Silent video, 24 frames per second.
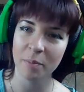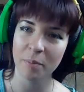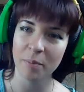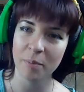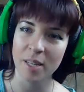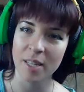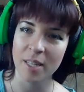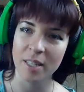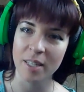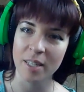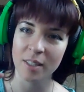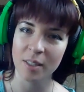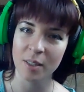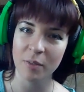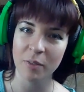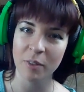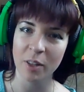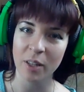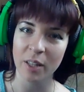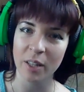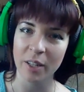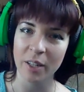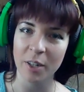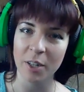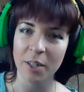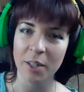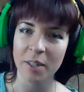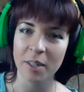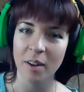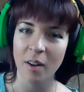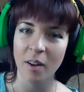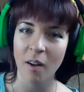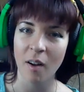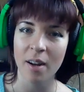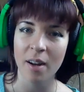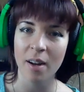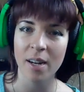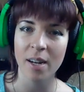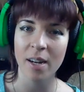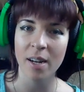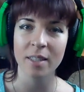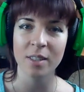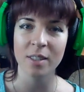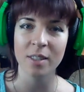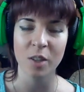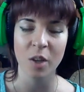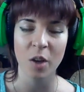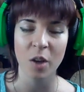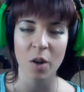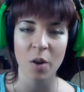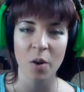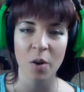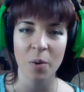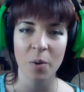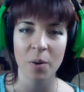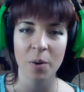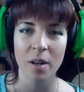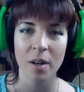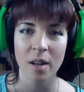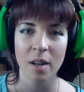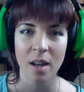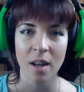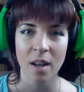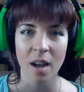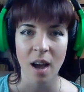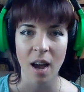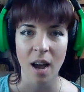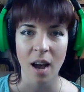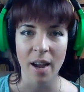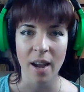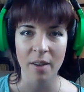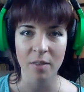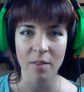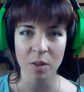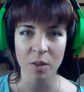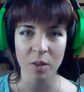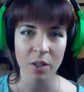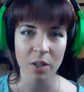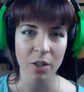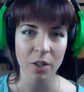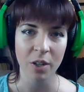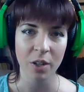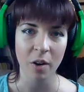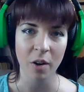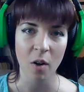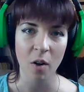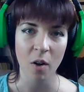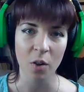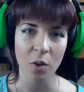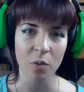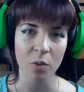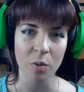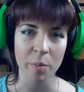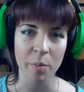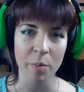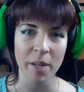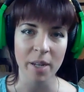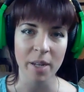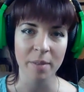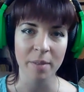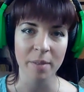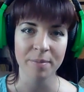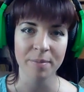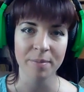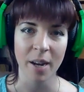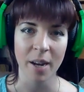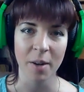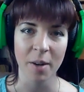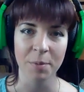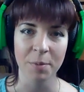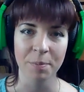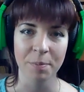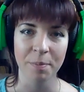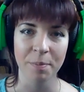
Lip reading: pieces of glitter on it, so I have glitter all over me now.